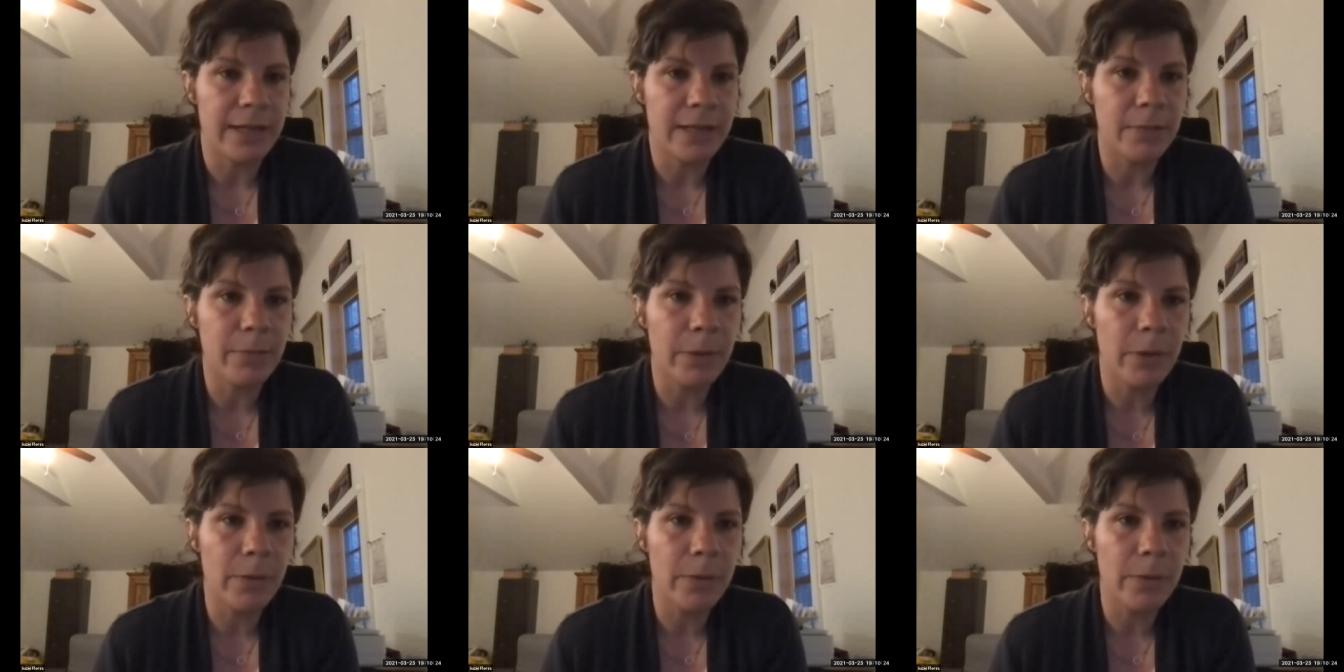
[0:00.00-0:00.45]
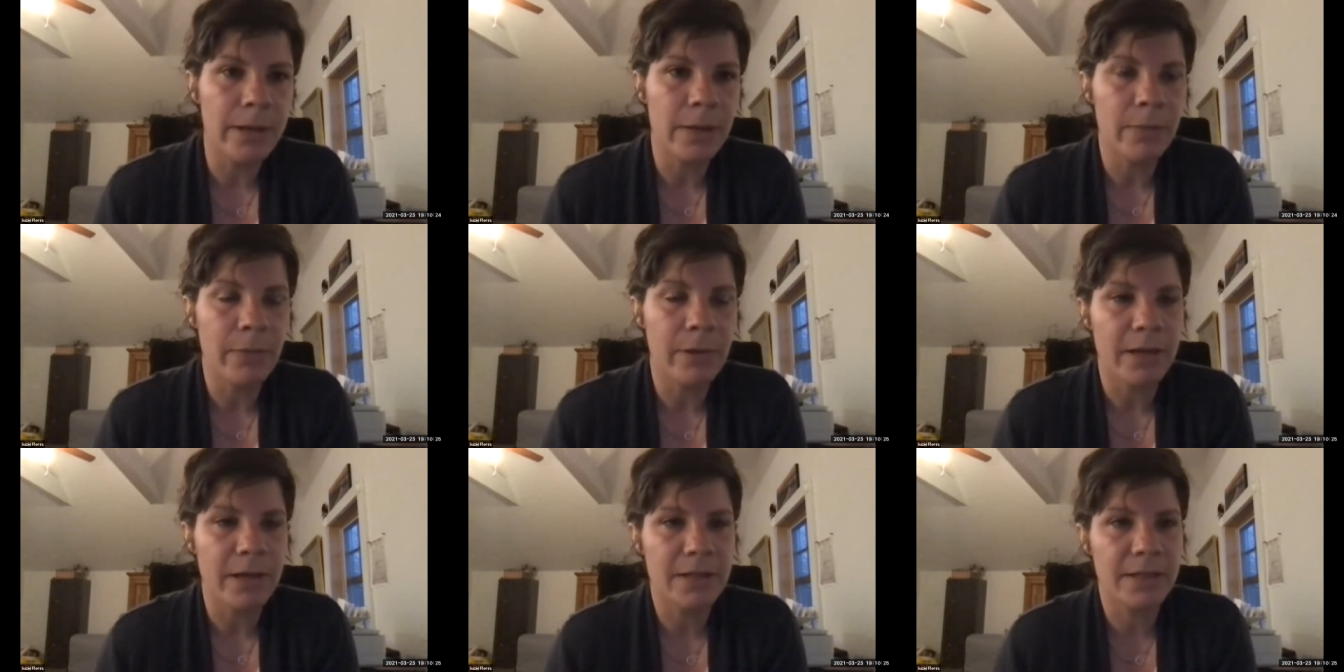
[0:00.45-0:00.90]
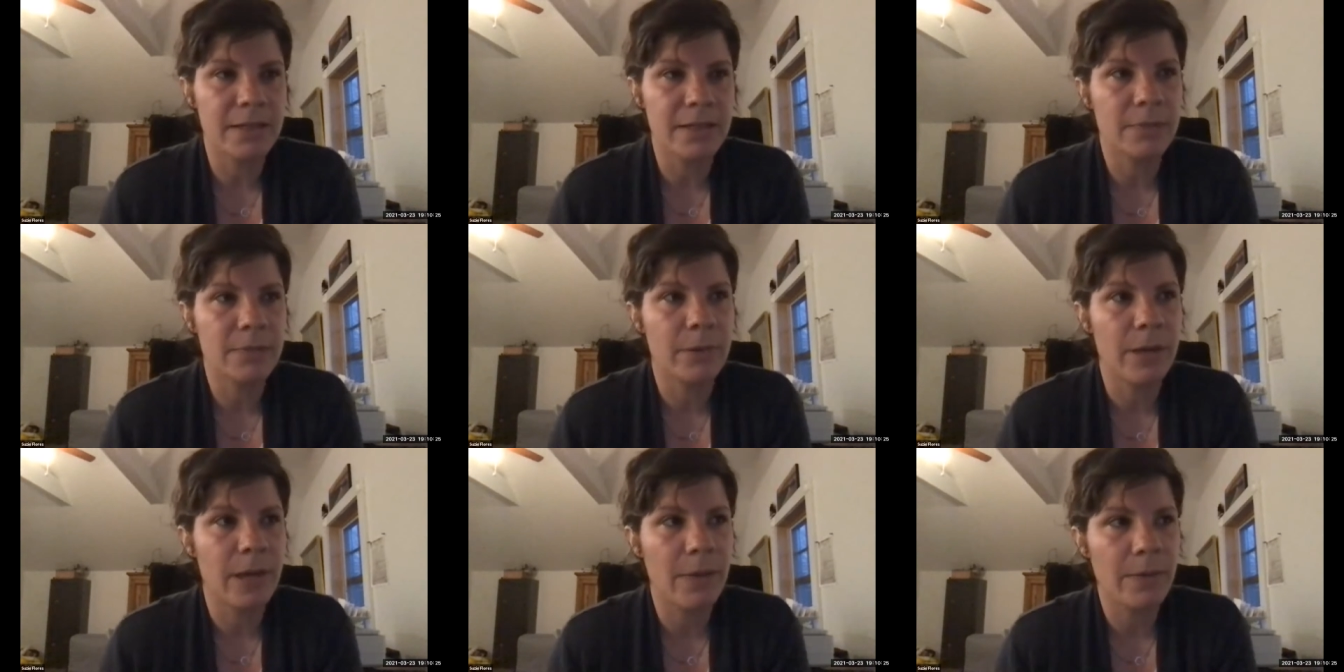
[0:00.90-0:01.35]
The permitting process
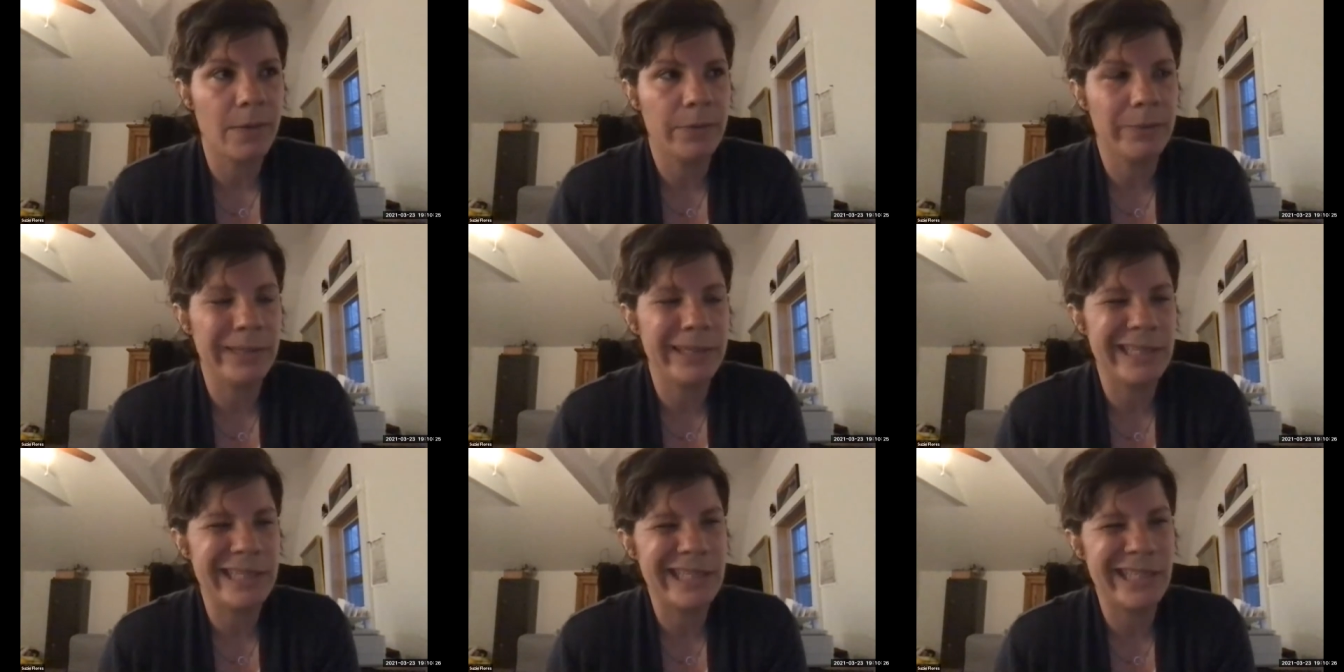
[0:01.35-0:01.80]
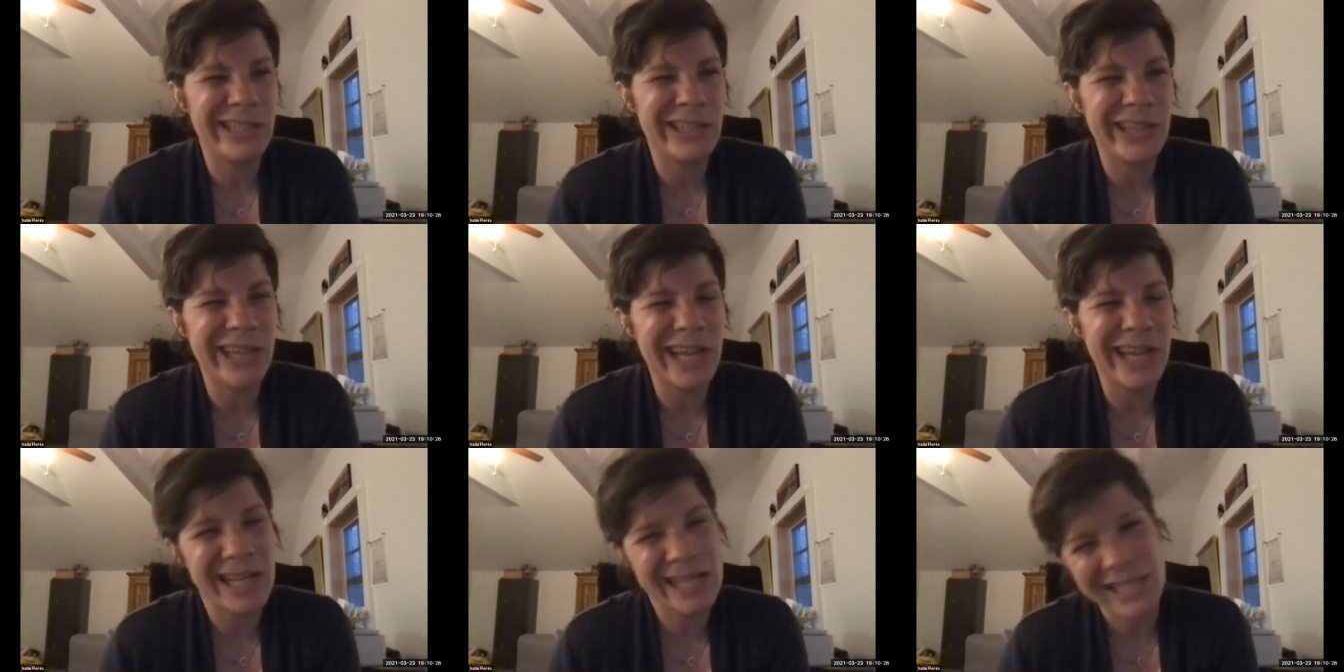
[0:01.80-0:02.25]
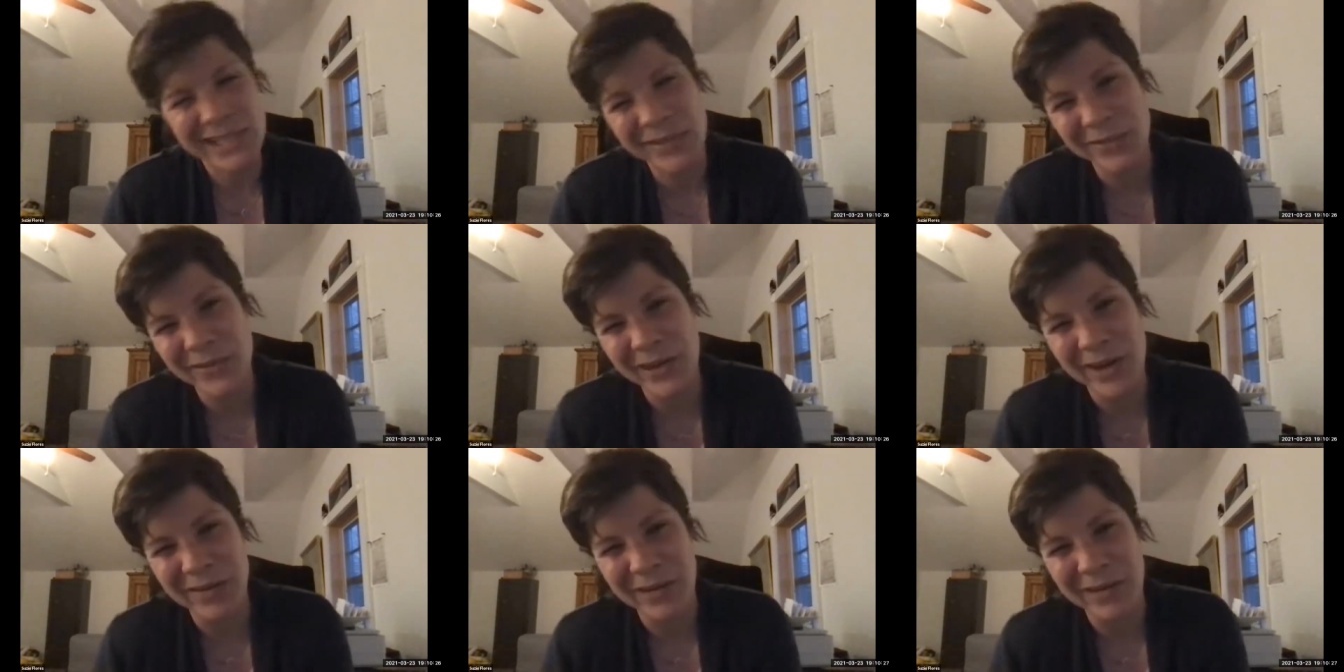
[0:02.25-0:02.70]
probably took us
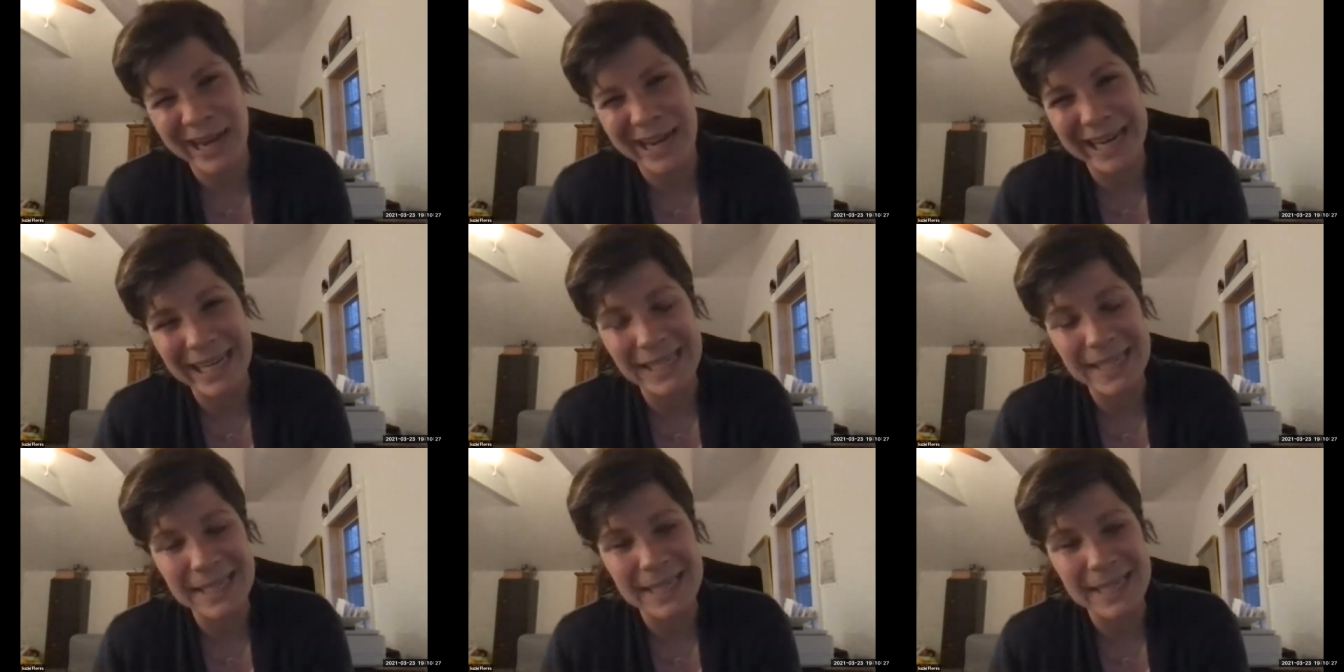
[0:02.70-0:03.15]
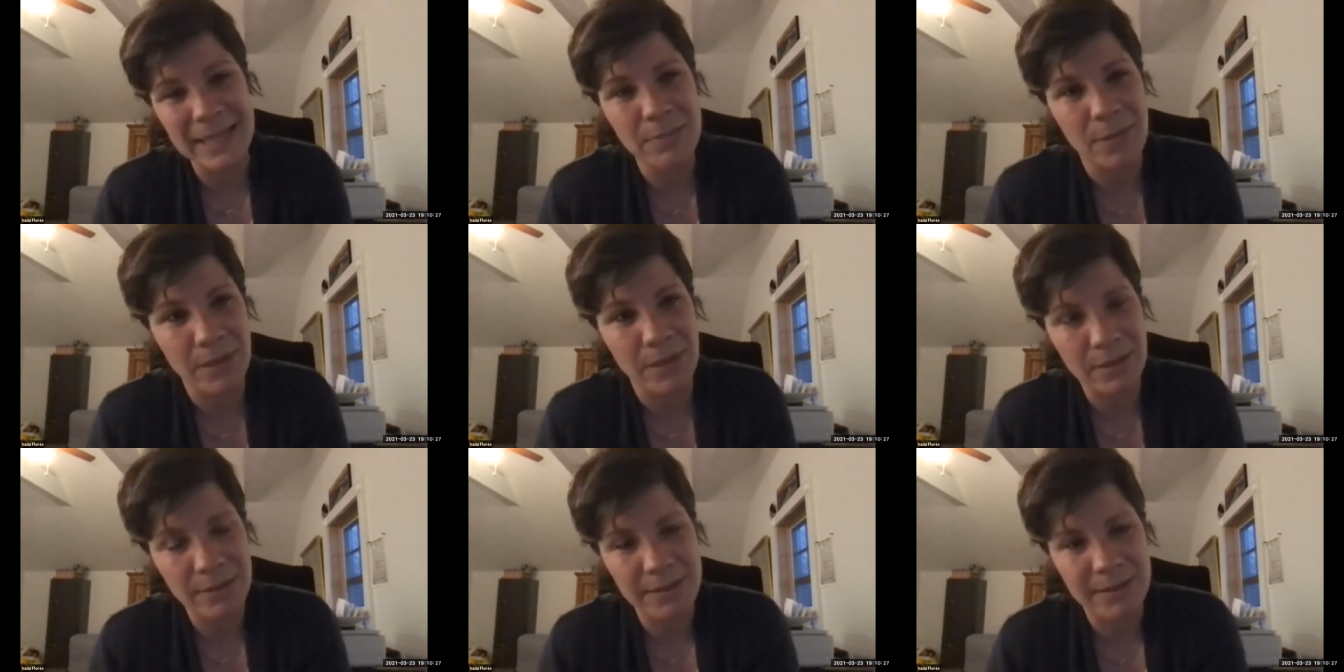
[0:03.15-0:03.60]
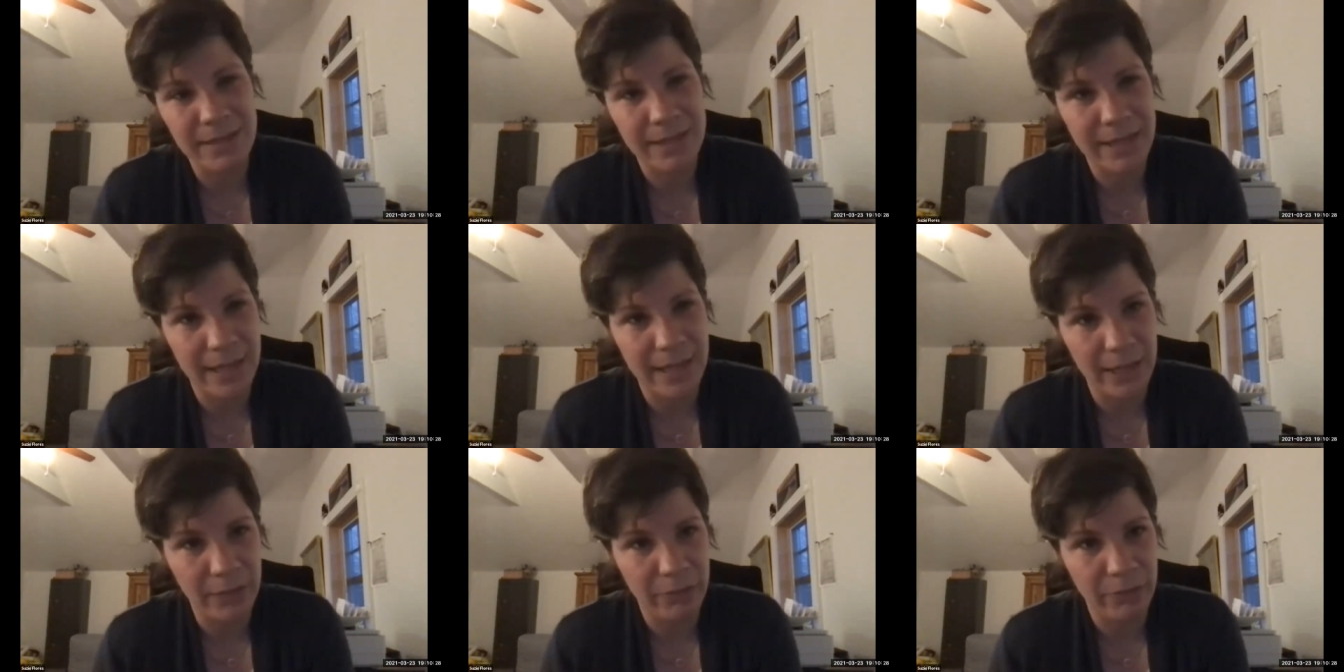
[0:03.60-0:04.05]
around 18 months to
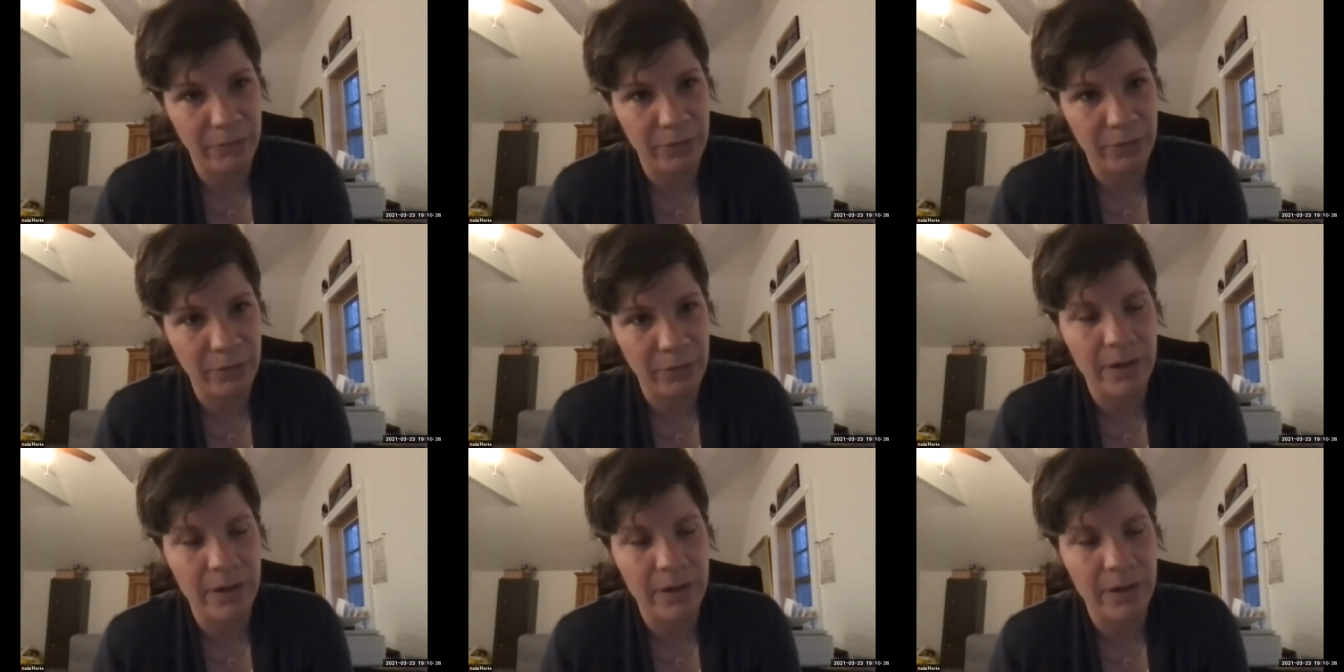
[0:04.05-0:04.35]
get through.